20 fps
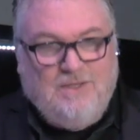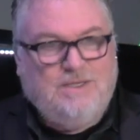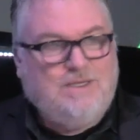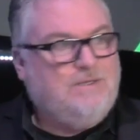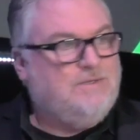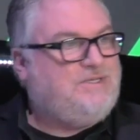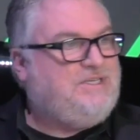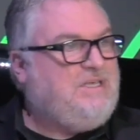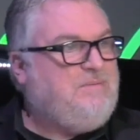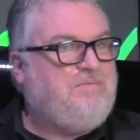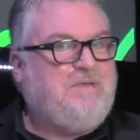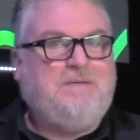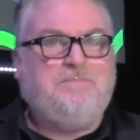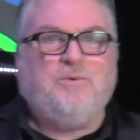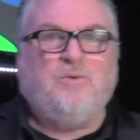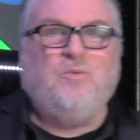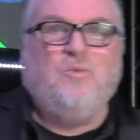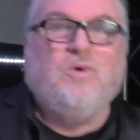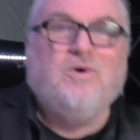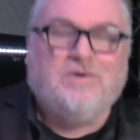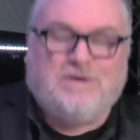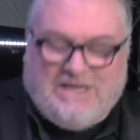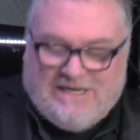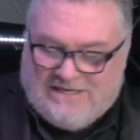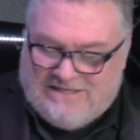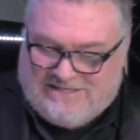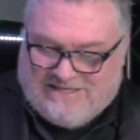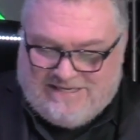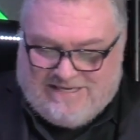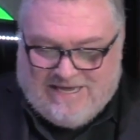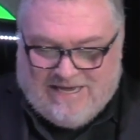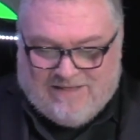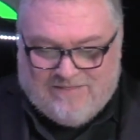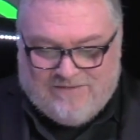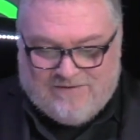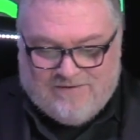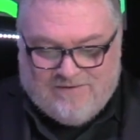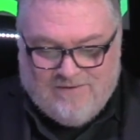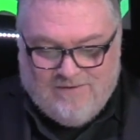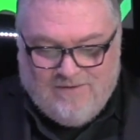you'll see people working
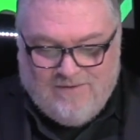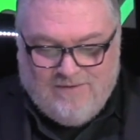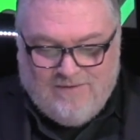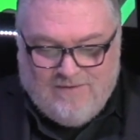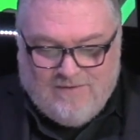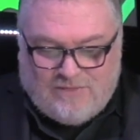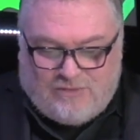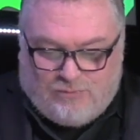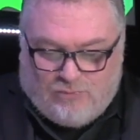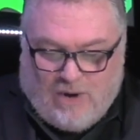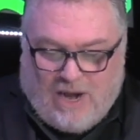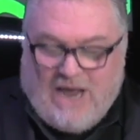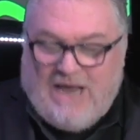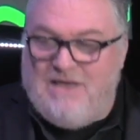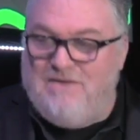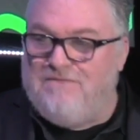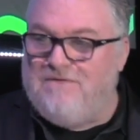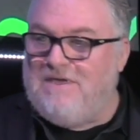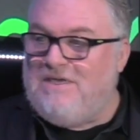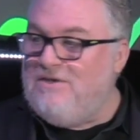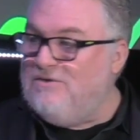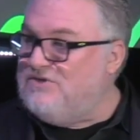together, thriving.